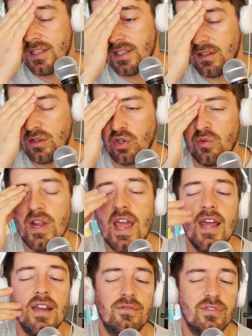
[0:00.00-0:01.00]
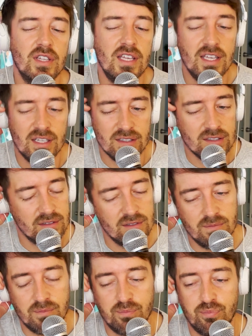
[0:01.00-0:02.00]
creatively and
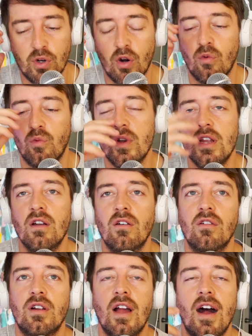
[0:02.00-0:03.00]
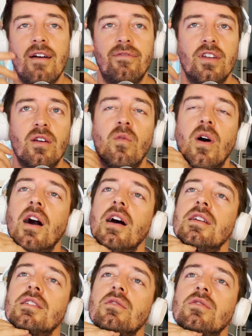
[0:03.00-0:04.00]
career confident
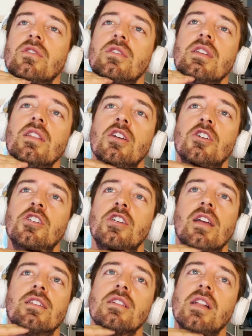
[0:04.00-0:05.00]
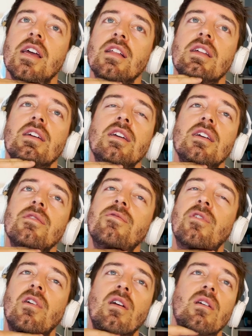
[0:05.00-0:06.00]
wise. I was just in the shits lately
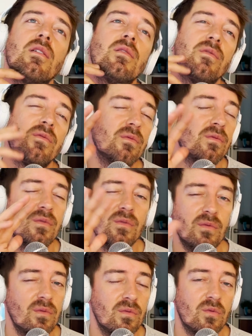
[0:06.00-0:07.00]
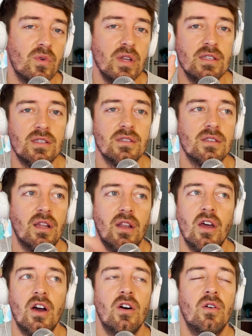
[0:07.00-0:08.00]
for reasons
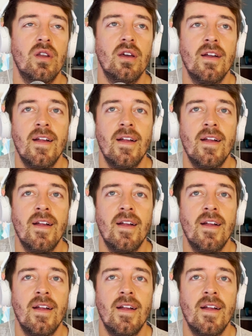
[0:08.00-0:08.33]
unknown.